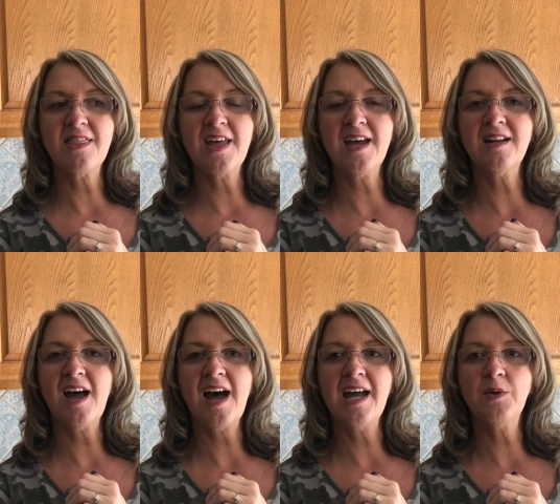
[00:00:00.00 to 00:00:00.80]
then
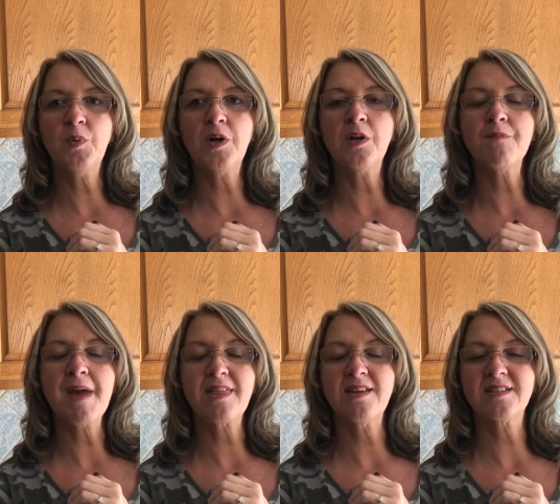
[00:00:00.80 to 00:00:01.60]
I will
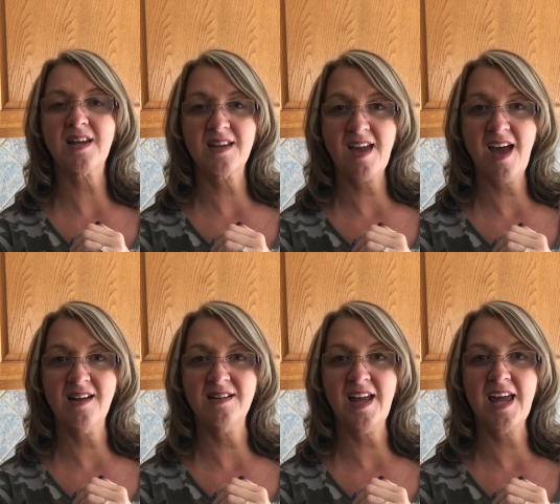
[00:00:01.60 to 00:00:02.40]
make these
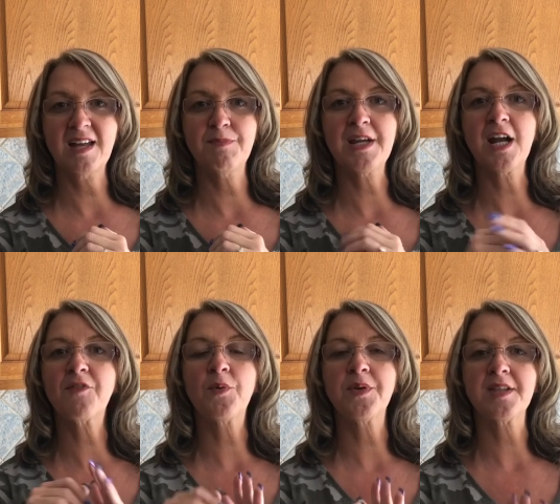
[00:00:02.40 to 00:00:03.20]
again and be
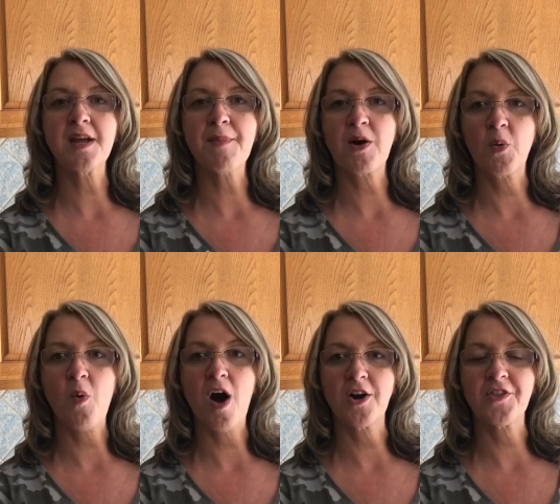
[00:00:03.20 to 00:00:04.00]
careful with the amount of
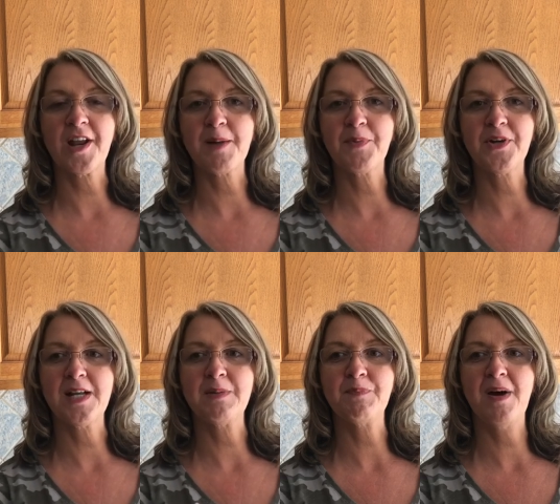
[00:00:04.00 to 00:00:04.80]
water that I put
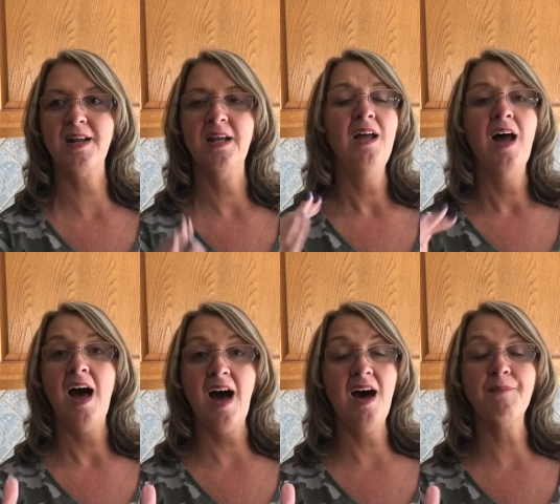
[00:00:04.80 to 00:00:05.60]
in. But
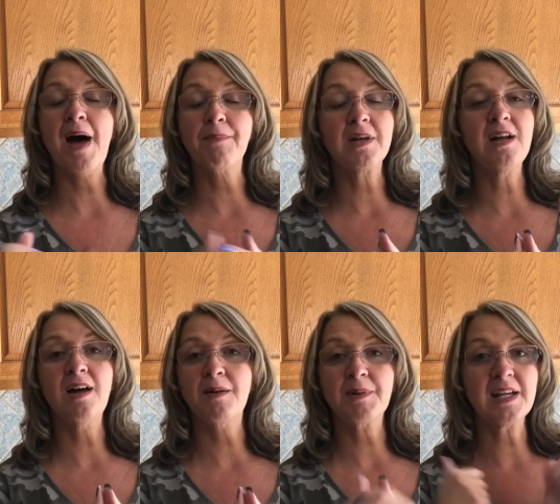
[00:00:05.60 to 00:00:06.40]
um, I'm
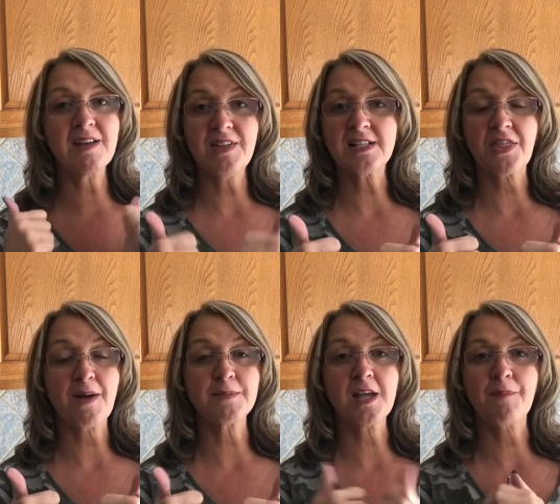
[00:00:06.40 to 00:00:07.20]
gonna I'm gonna give these a
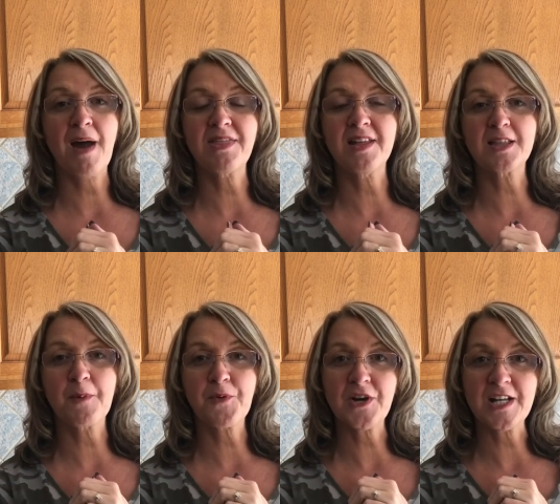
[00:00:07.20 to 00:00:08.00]
thumbs up. I think they're
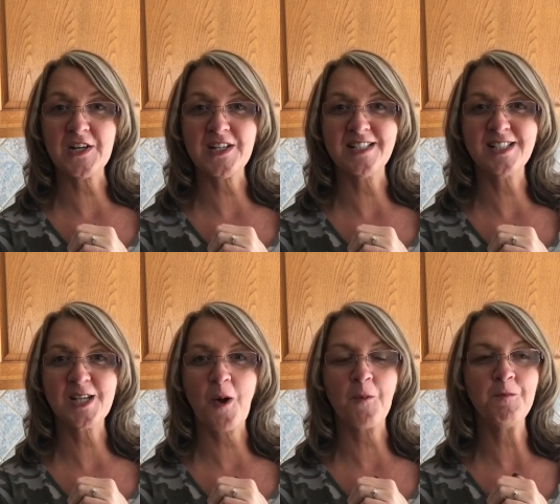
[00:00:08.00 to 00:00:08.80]
pretty good.
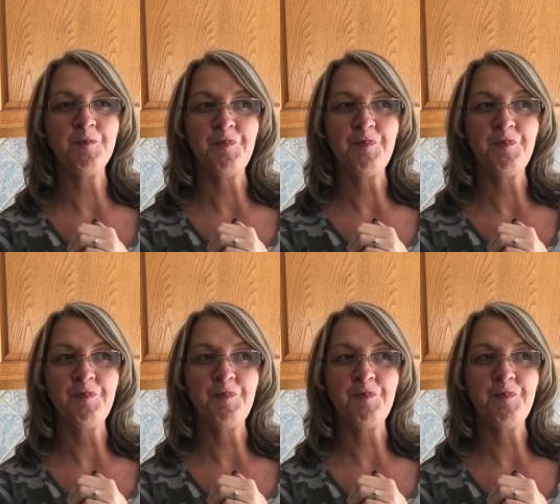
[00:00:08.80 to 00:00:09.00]
So